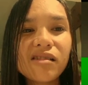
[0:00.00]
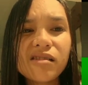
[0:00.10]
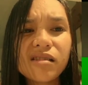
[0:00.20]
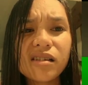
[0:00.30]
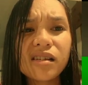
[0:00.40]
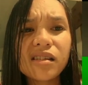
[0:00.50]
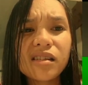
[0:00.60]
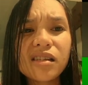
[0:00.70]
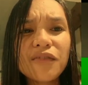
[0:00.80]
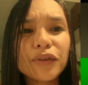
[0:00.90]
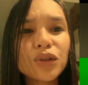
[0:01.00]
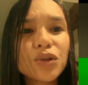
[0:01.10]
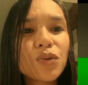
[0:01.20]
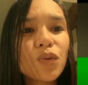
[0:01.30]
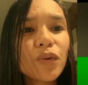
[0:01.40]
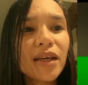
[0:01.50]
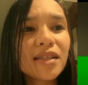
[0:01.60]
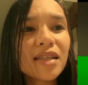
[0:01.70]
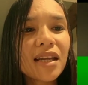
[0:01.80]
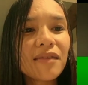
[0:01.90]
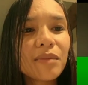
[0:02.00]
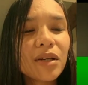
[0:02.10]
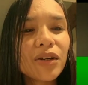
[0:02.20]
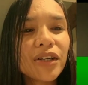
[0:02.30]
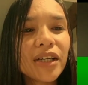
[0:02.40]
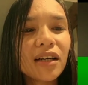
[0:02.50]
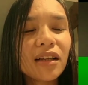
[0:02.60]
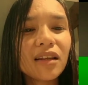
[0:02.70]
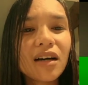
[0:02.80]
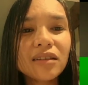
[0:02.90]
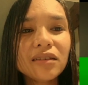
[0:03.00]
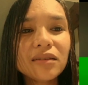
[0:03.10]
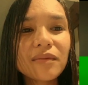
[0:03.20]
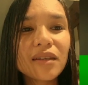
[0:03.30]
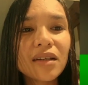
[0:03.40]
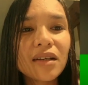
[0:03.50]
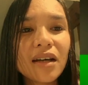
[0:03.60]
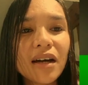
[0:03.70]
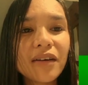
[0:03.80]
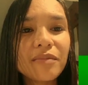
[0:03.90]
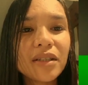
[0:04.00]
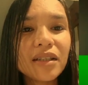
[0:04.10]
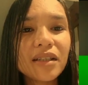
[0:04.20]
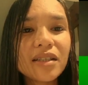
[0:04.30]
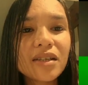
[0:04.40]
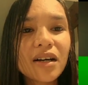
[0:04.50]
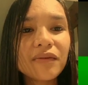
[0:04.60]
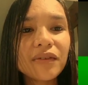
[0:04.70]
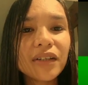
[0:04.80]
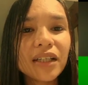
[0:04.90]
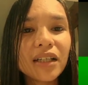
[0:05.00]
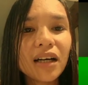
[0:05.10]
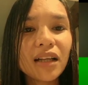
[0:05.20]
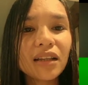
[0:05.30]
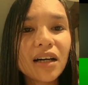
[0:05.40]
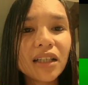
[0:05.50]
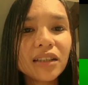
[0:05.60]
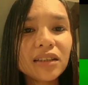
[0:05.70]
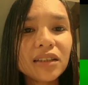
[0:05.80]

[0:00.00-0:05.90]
2 weeks, and I've been learning a lot. I've been discovering a lot